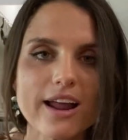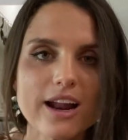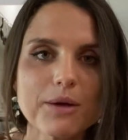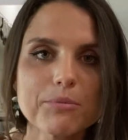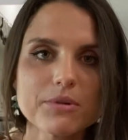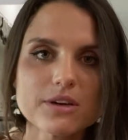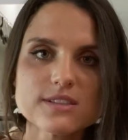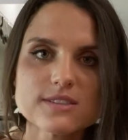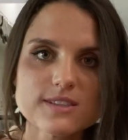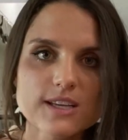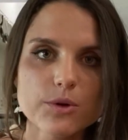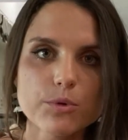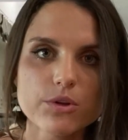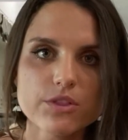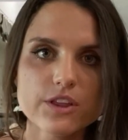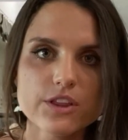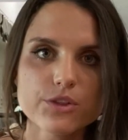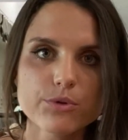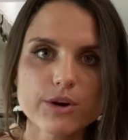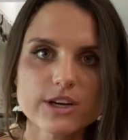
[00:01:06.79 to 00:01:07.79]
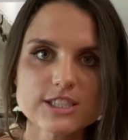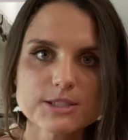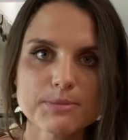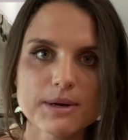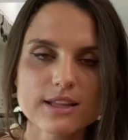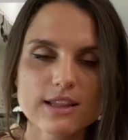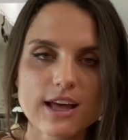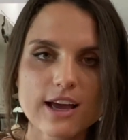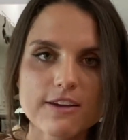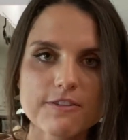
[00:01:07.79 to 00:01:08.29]
I'm going to stick with it the rest of my
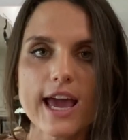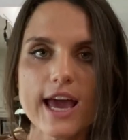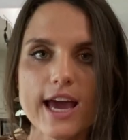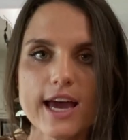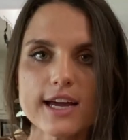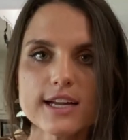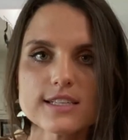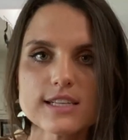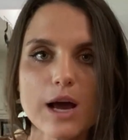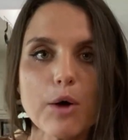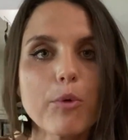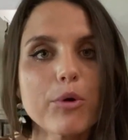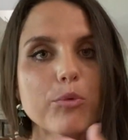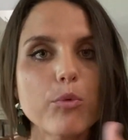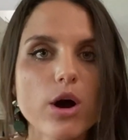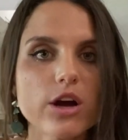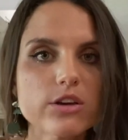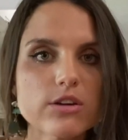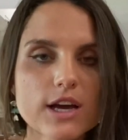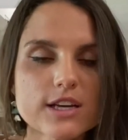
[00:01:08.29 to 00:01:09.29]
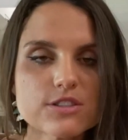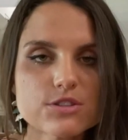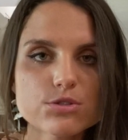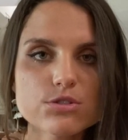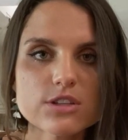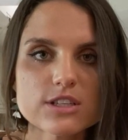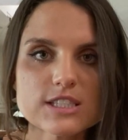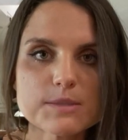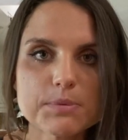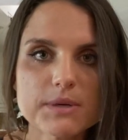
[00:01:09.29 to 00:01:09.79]
life. And I want to walk you guys through
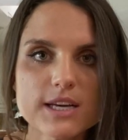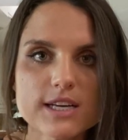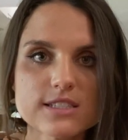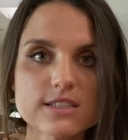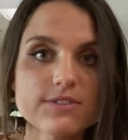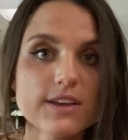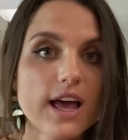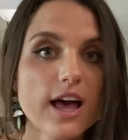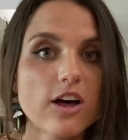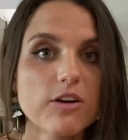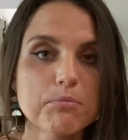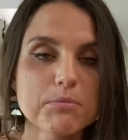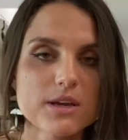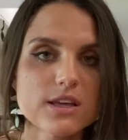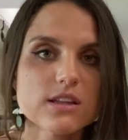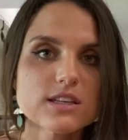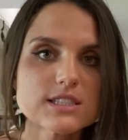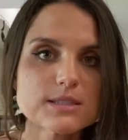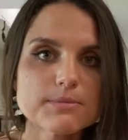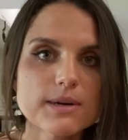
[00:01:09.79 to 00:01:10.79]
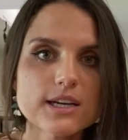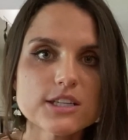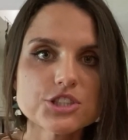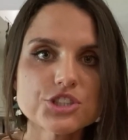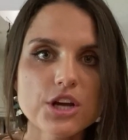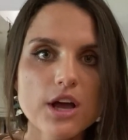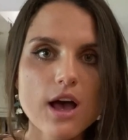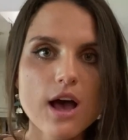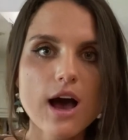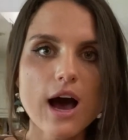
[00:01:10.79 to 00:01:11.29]
this because if it helped me this much,
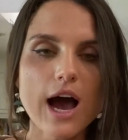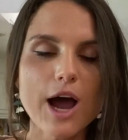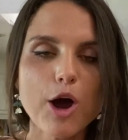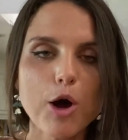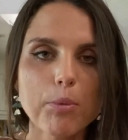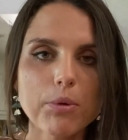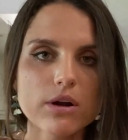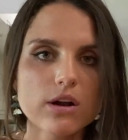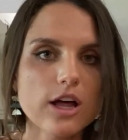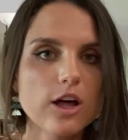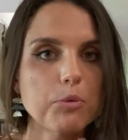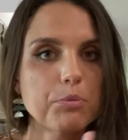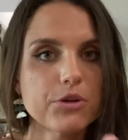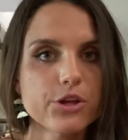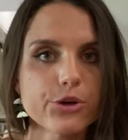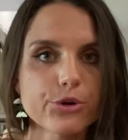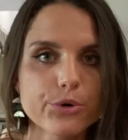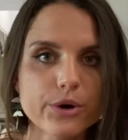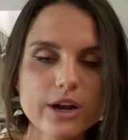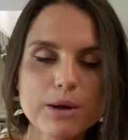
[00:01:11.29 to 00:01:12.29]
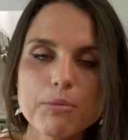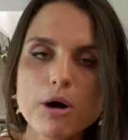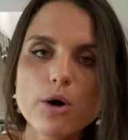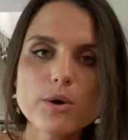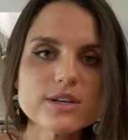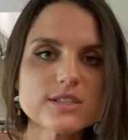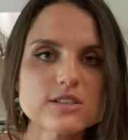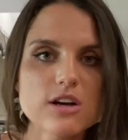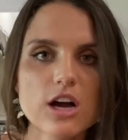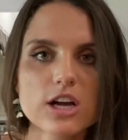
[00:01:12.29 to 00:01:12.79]
I hope it'll help you. And I'm
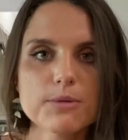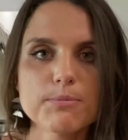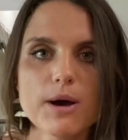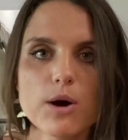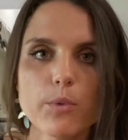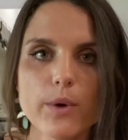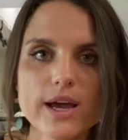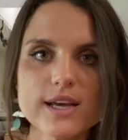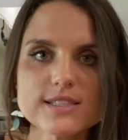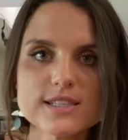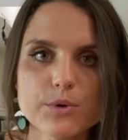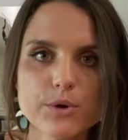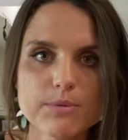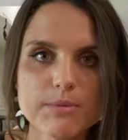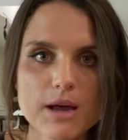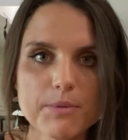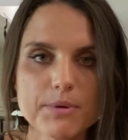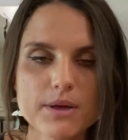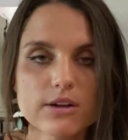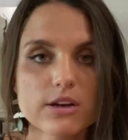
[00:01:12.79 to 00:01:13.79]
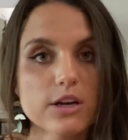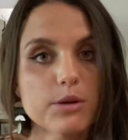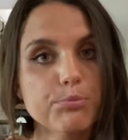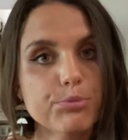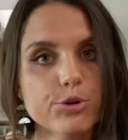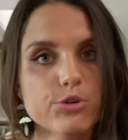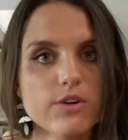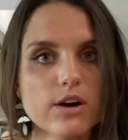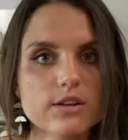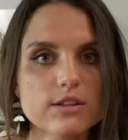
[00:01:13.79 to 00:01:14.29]
always talking about ways that we might be able to
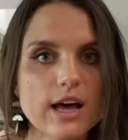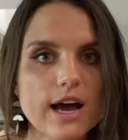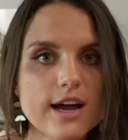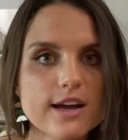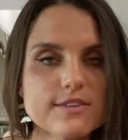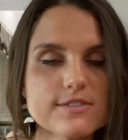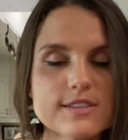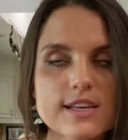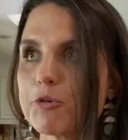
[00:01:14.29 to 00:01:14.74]
improve our lives.